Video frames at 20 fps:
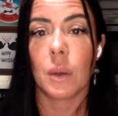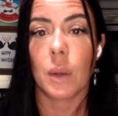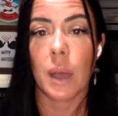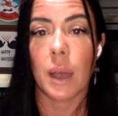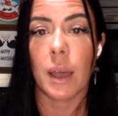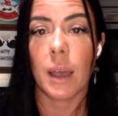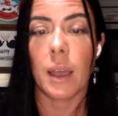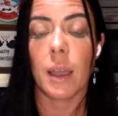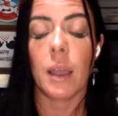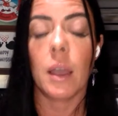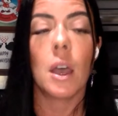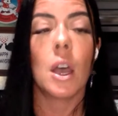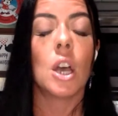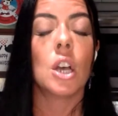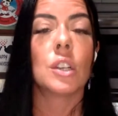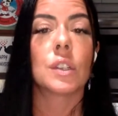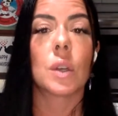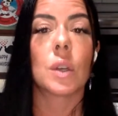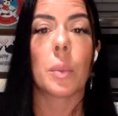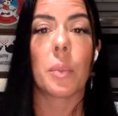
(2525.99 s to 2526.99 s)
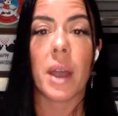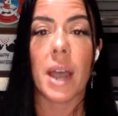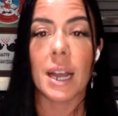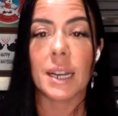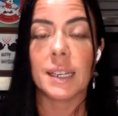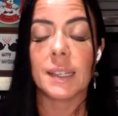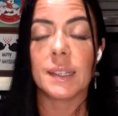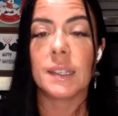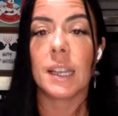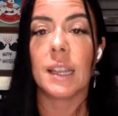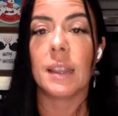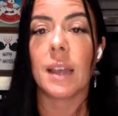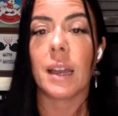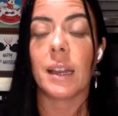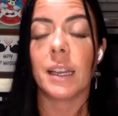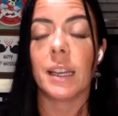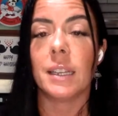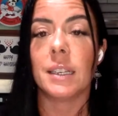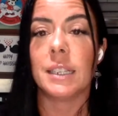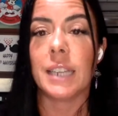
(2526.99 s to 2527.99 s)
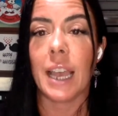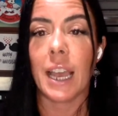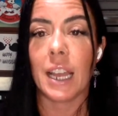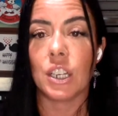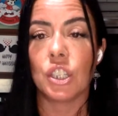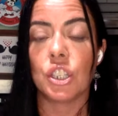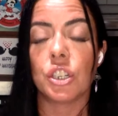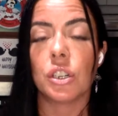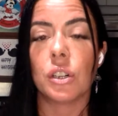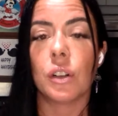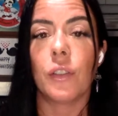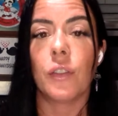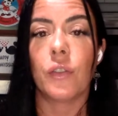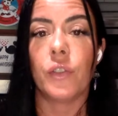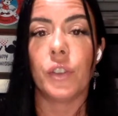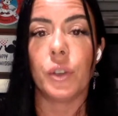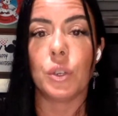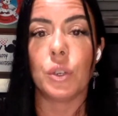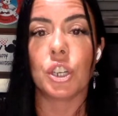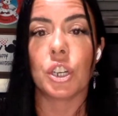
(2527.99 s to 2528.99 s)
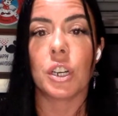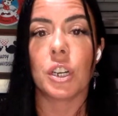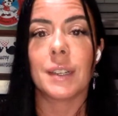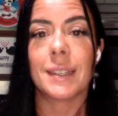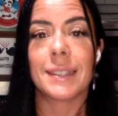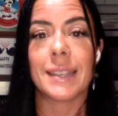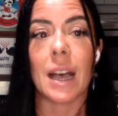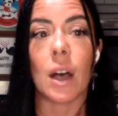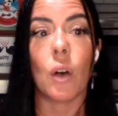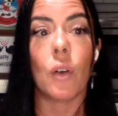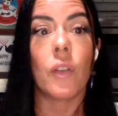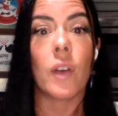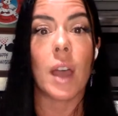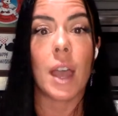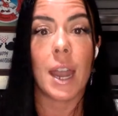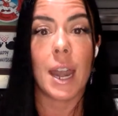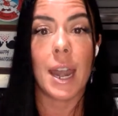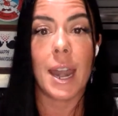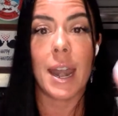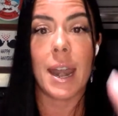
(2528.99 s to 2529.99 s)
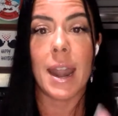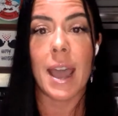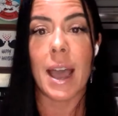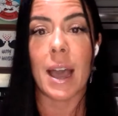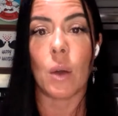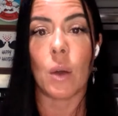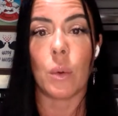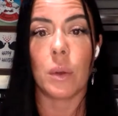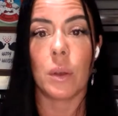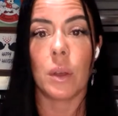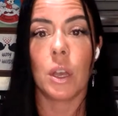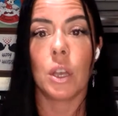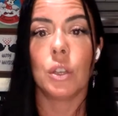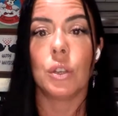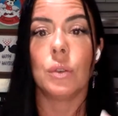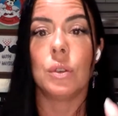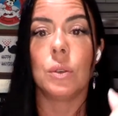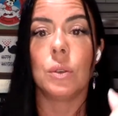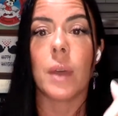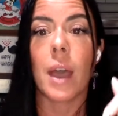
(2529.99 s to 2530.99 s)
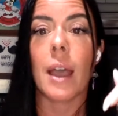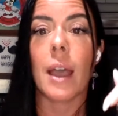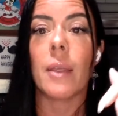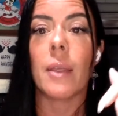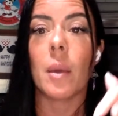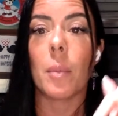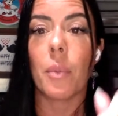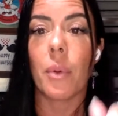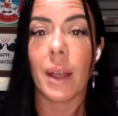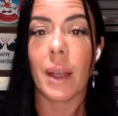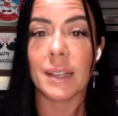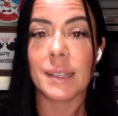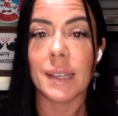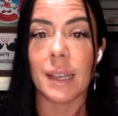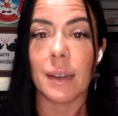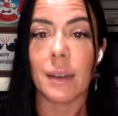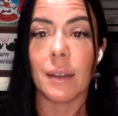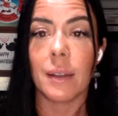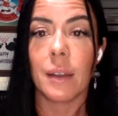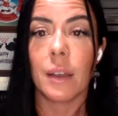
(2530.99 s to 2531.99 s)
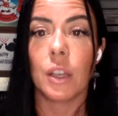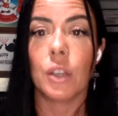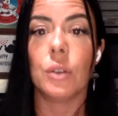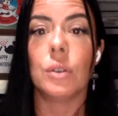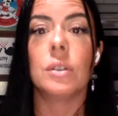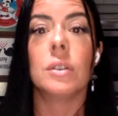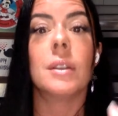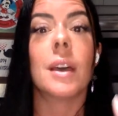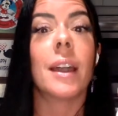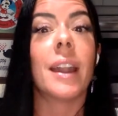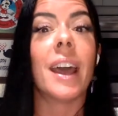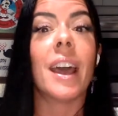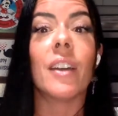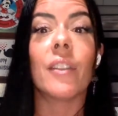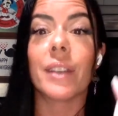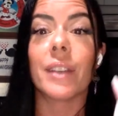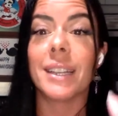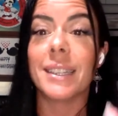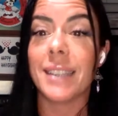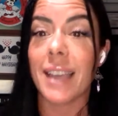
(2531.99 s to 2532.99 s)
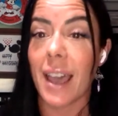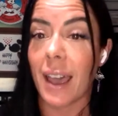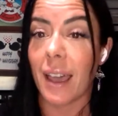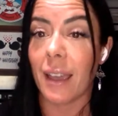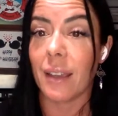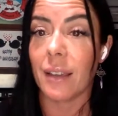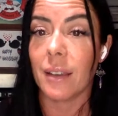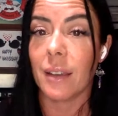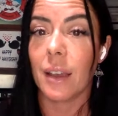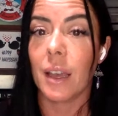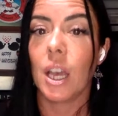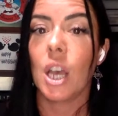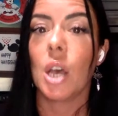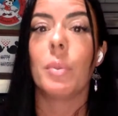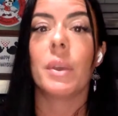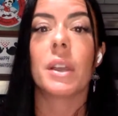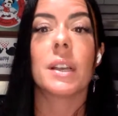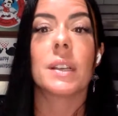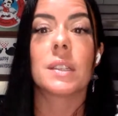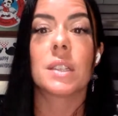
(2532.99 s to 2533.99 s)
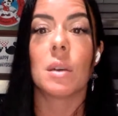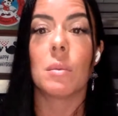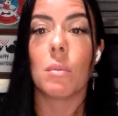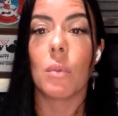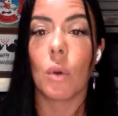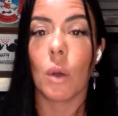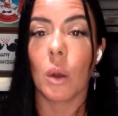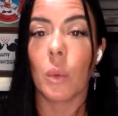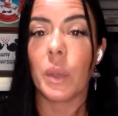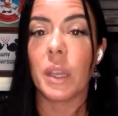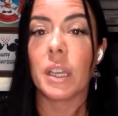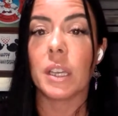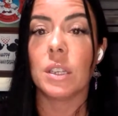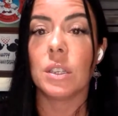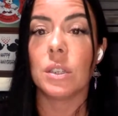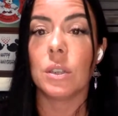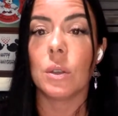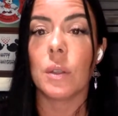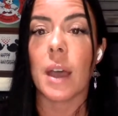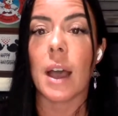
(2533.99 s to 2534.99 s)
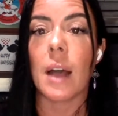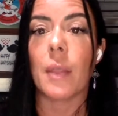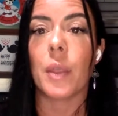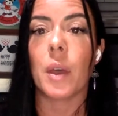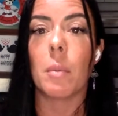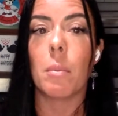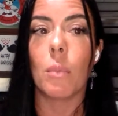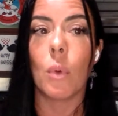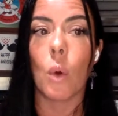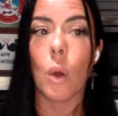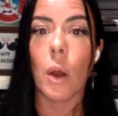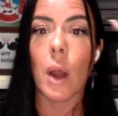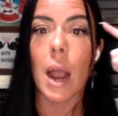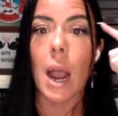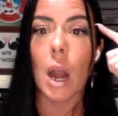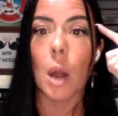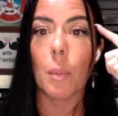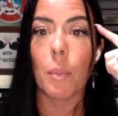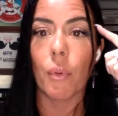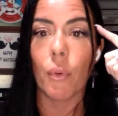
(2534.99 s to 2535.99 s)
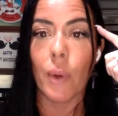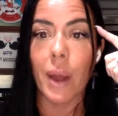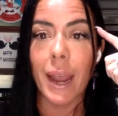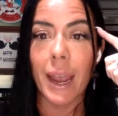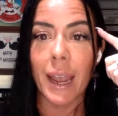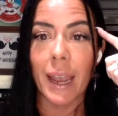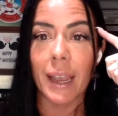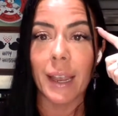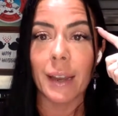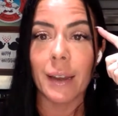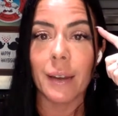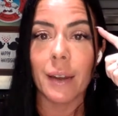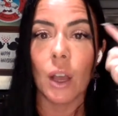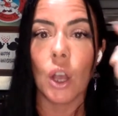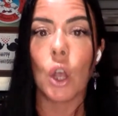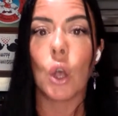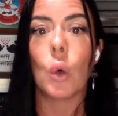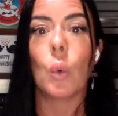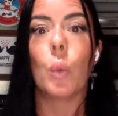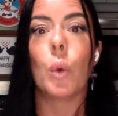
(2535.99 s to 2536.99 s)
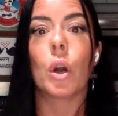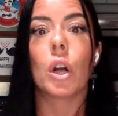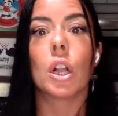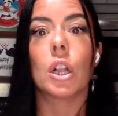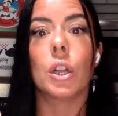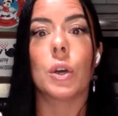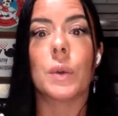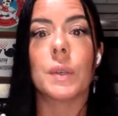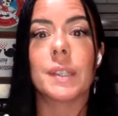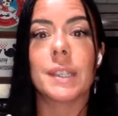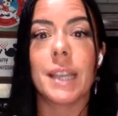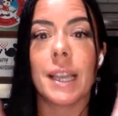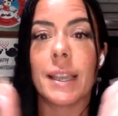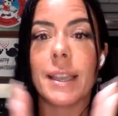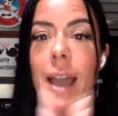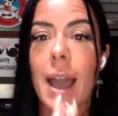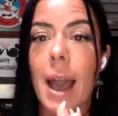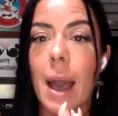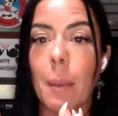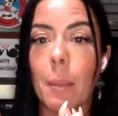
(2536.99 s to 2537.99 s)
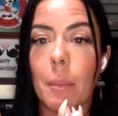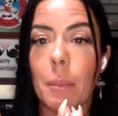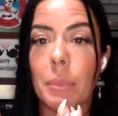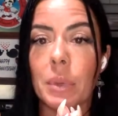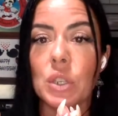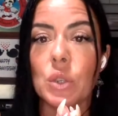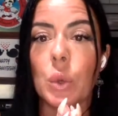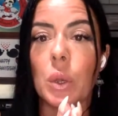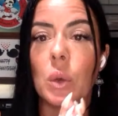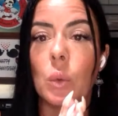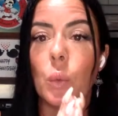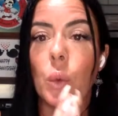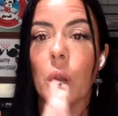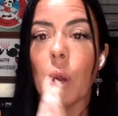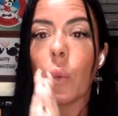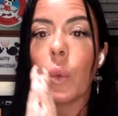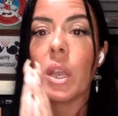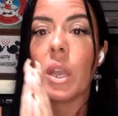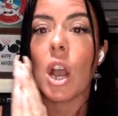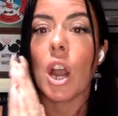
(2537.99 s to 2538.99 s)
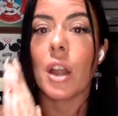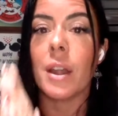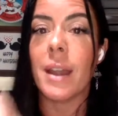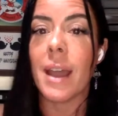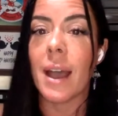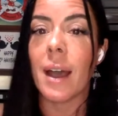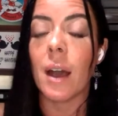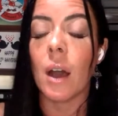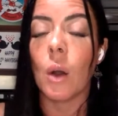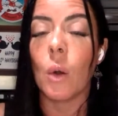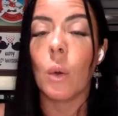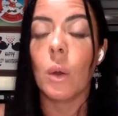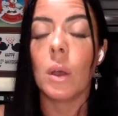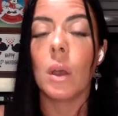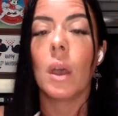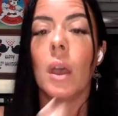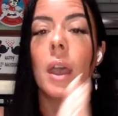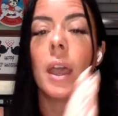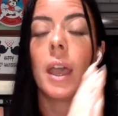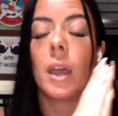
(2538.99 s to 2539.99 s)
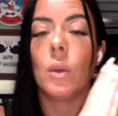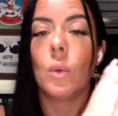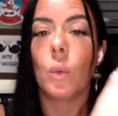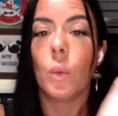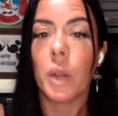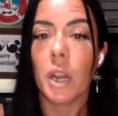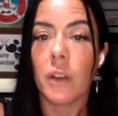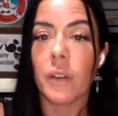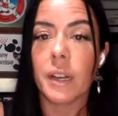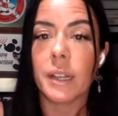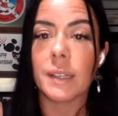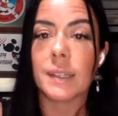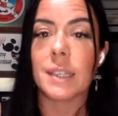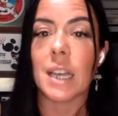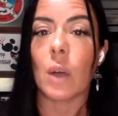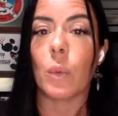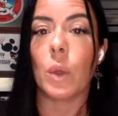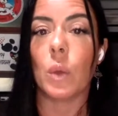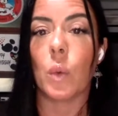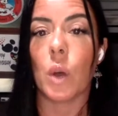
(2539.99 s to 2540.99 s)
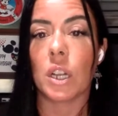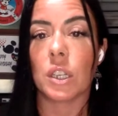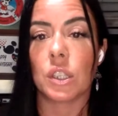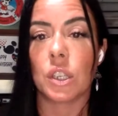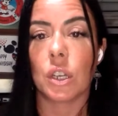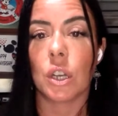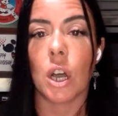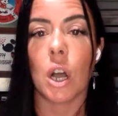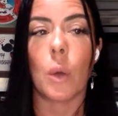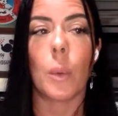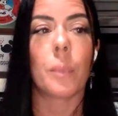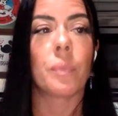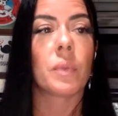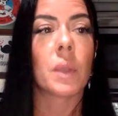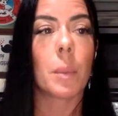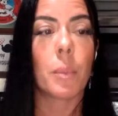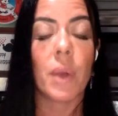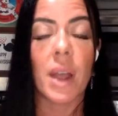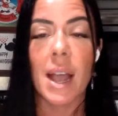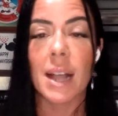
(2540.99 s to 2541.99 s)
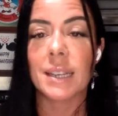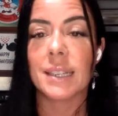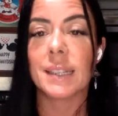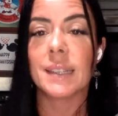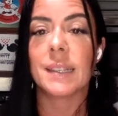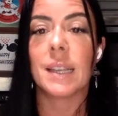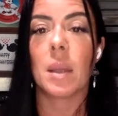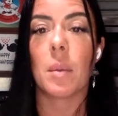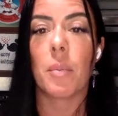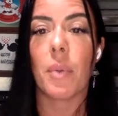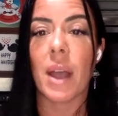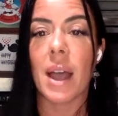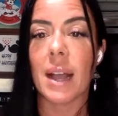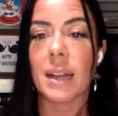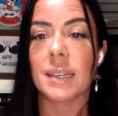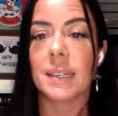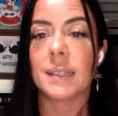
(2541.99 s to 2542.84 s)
Okay. So practicing that intentional future self now. You do that in the present. You do that every day, because the more we can do that, the more our brain will close the gap between where we are now and where it is that we want to go. Practicing,